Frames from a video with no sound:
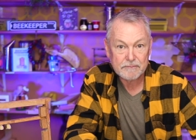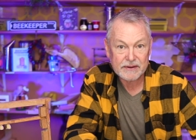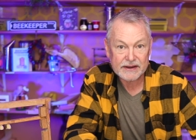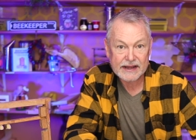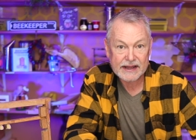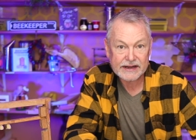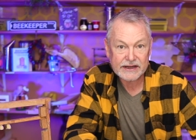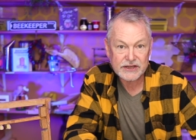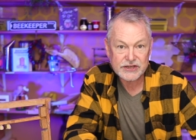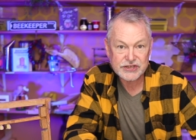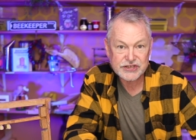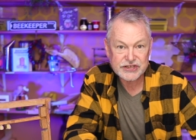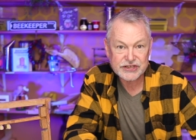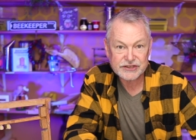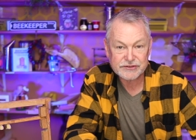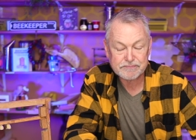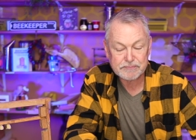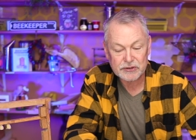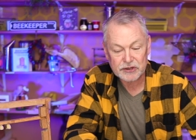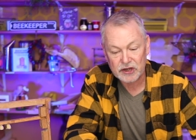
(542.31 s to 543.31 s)
but I could
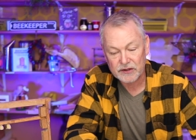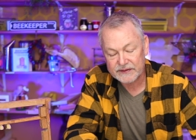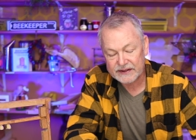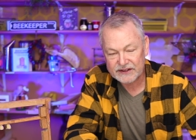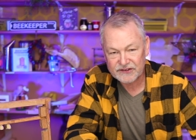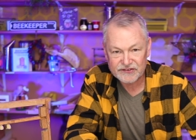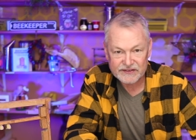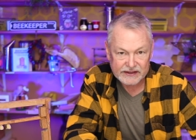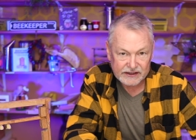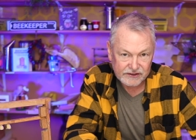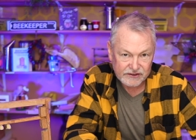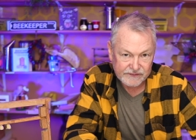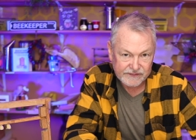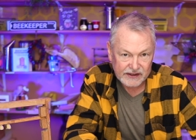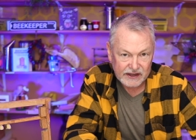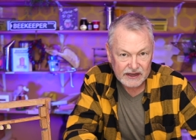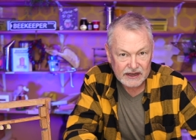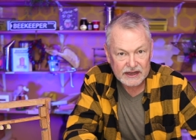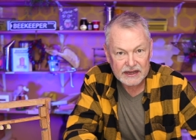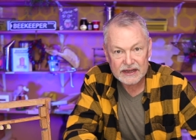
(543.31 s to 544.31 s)
just put all these things in
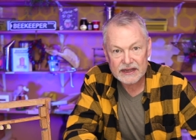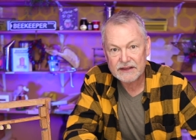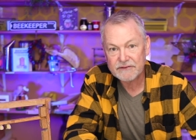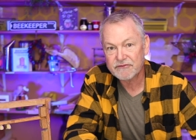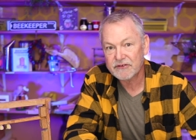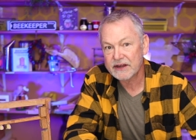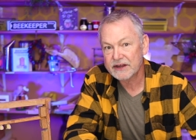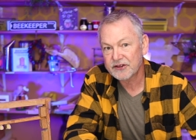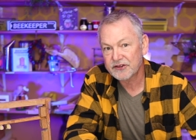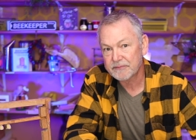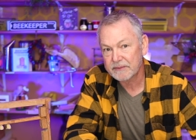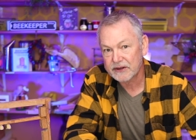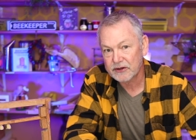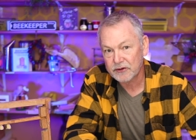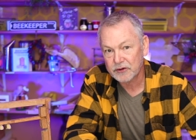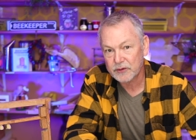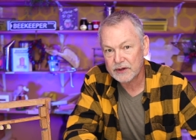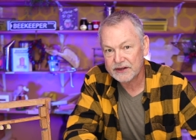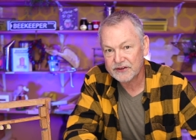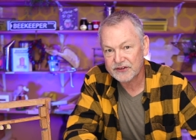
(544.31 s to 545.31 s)
the hive, raise my
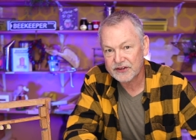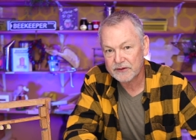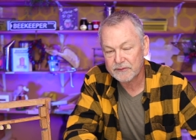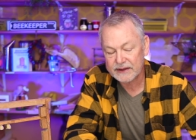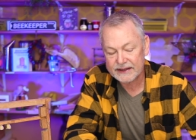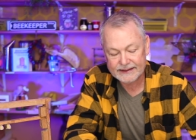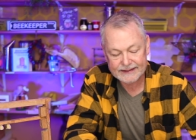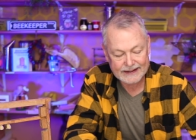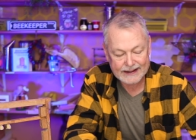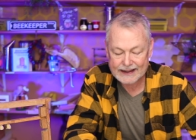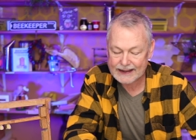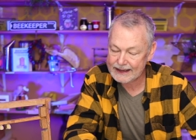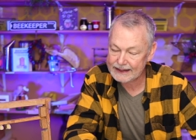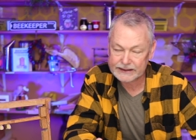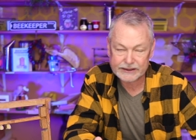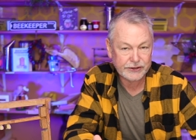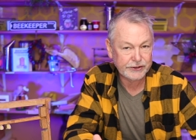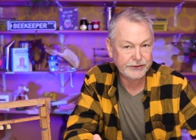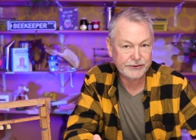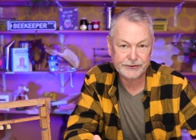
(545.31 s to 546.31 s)
own queens that way. I, I
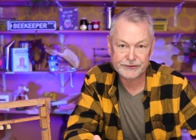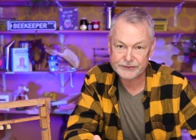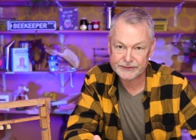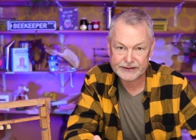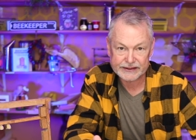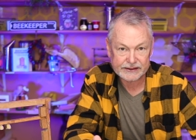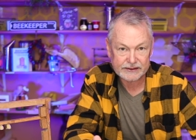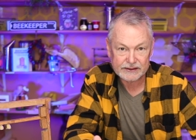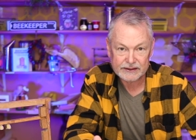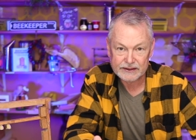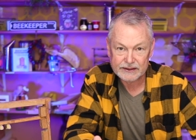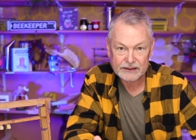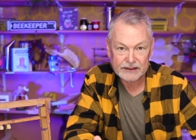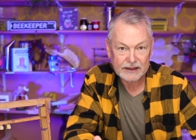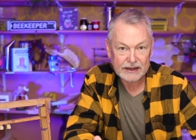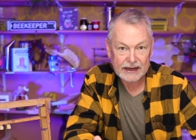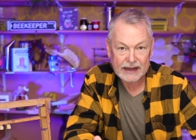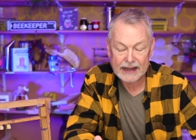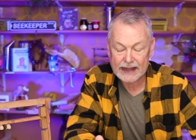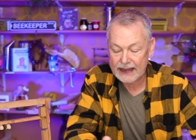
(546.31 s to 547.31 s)
couldn't do it.
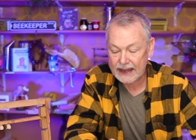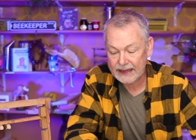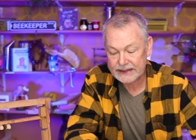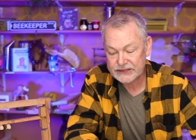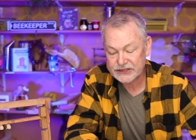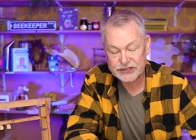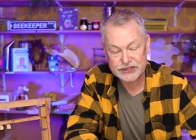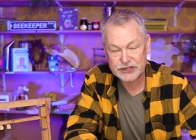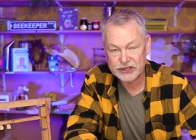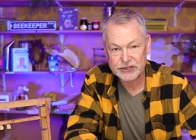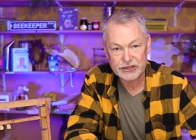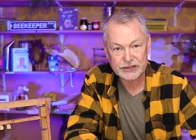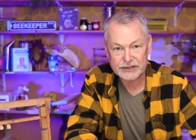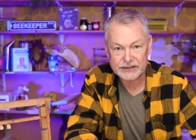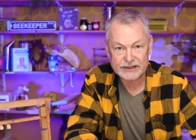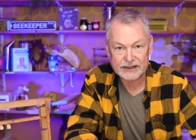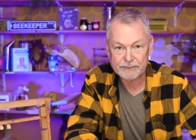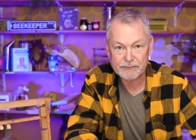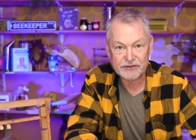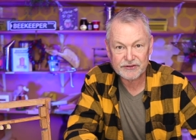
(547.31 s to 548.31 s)
I, I just
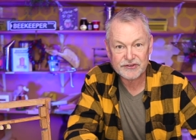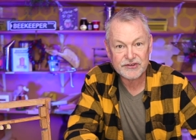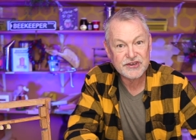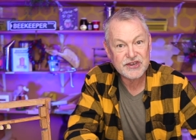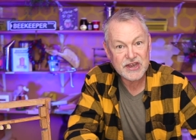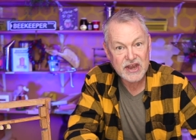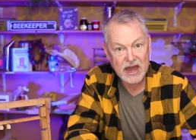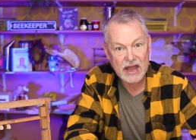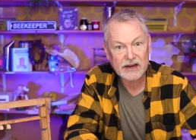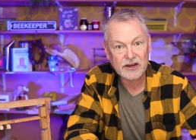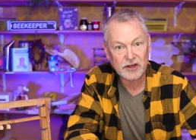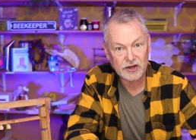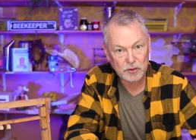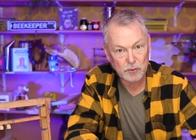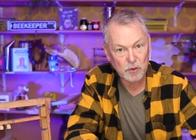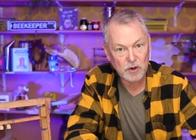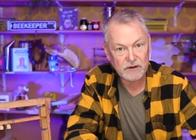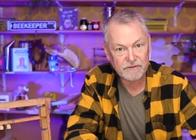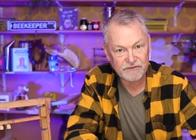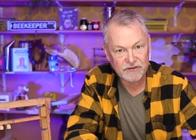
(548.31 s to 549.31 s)
couldn't. It was not gonna
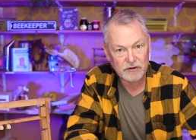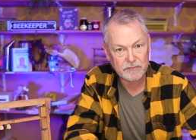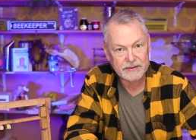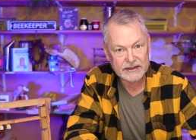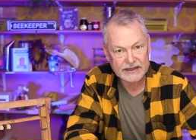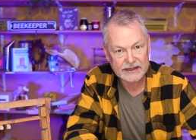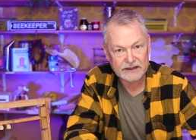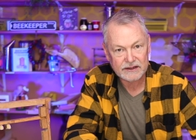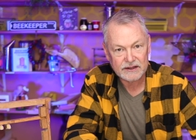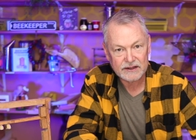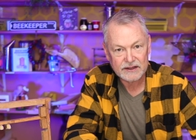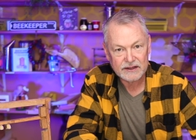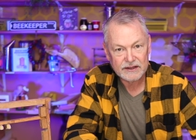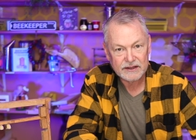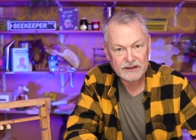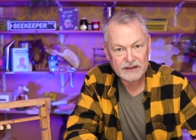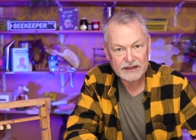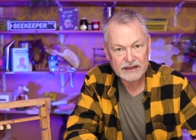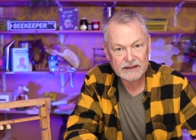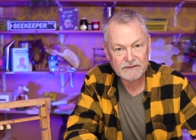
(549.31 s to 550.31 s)
work for me.
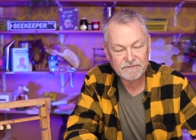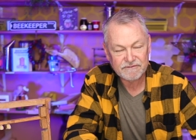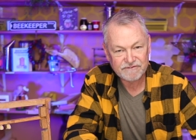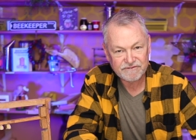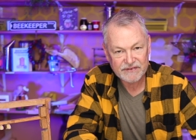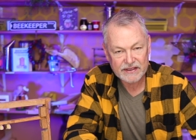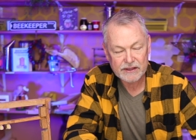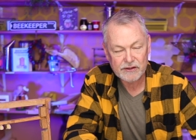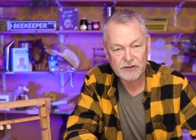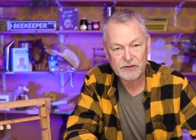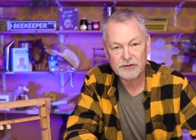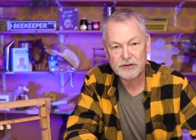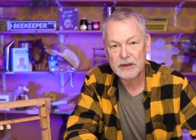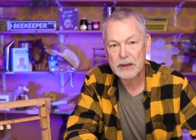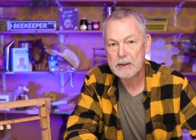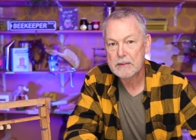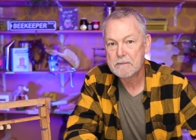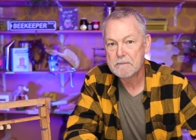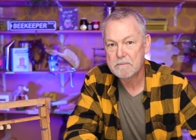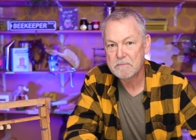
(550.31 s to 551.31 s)
It failed
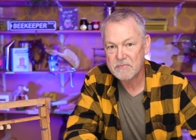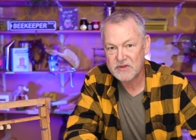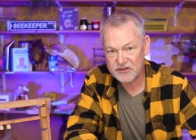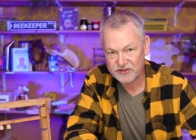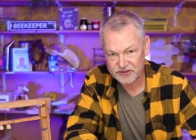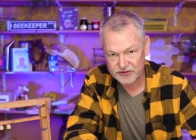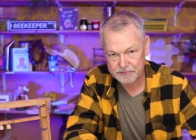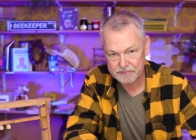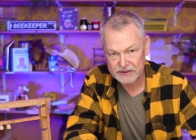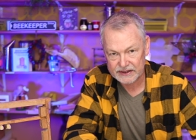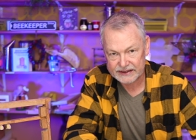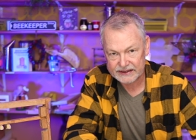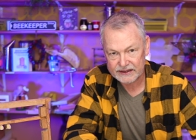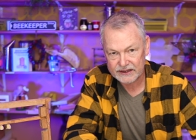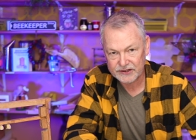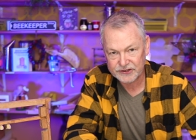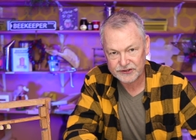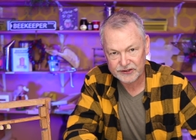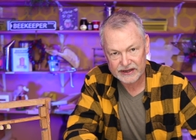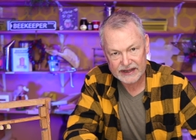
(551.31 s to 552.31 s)
miserably
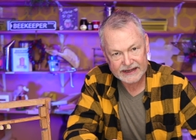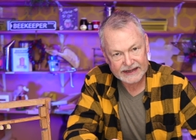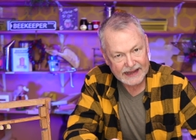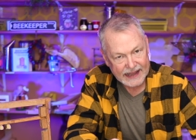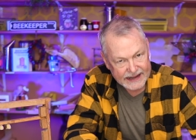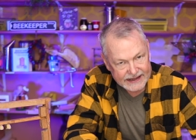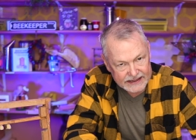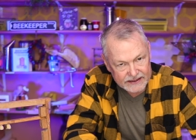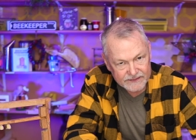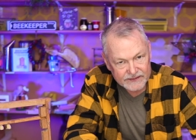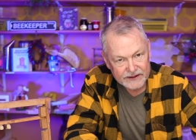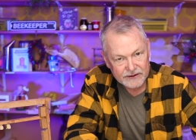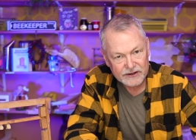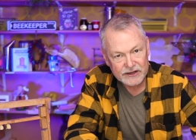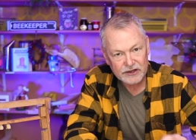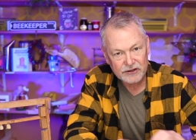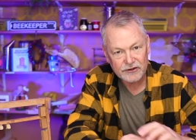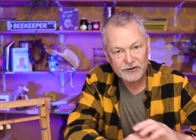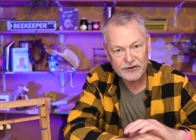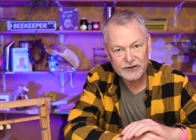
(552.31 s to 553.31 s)
until I got in there
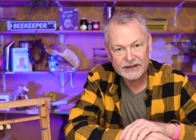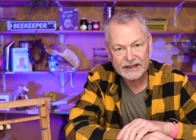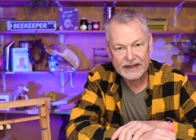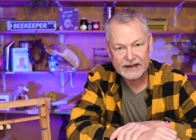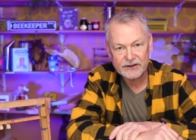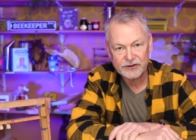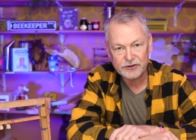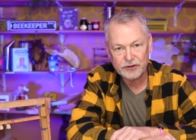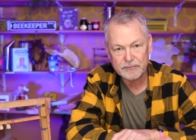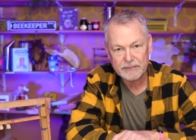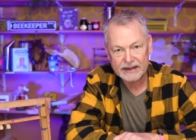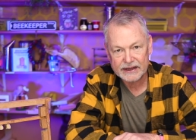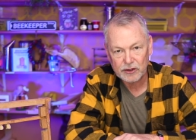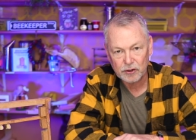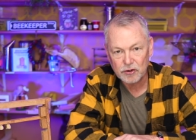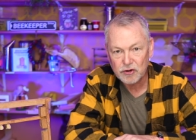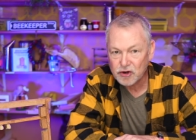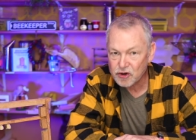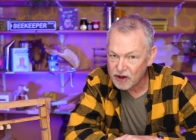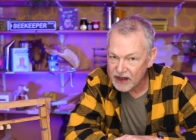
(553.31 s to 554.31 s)
and learned how to do my
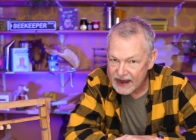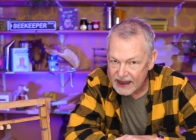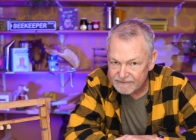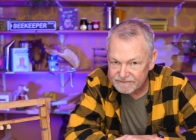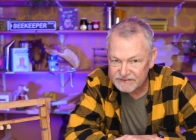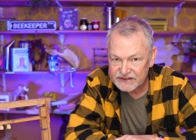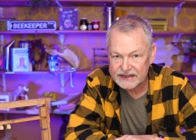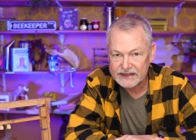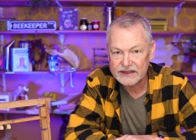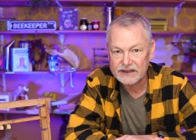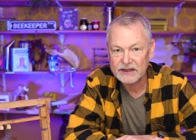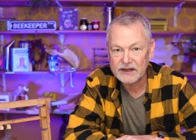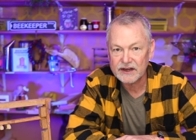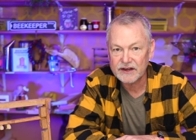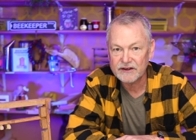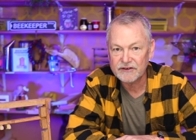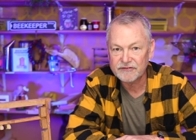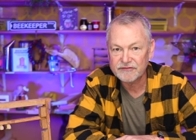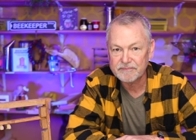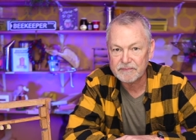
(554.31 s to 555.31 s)
own grafting
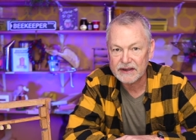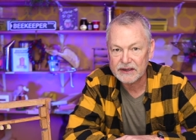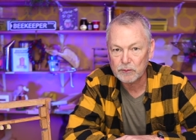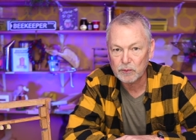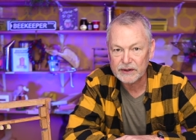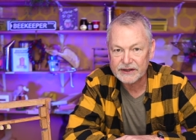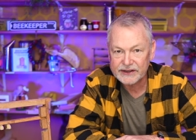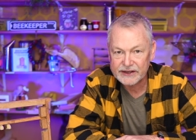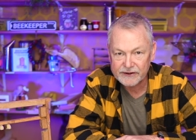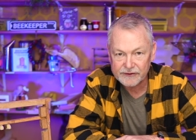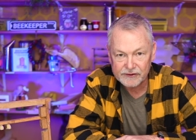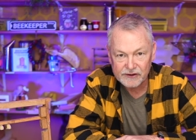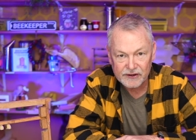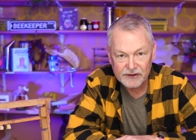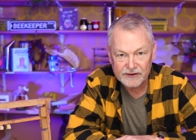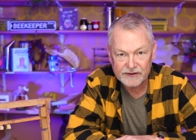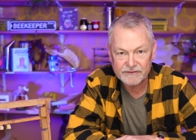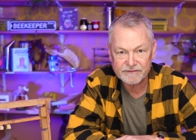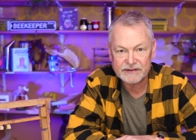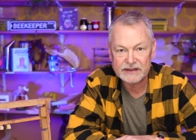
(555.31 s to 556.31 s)
of my one day old
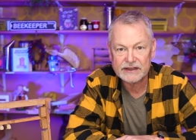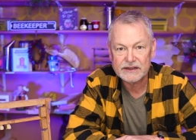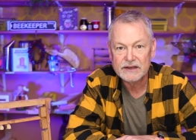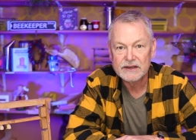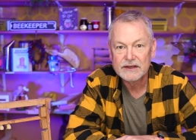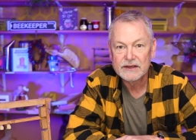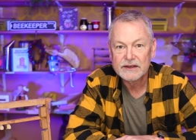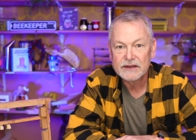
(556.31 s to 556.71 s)
larvae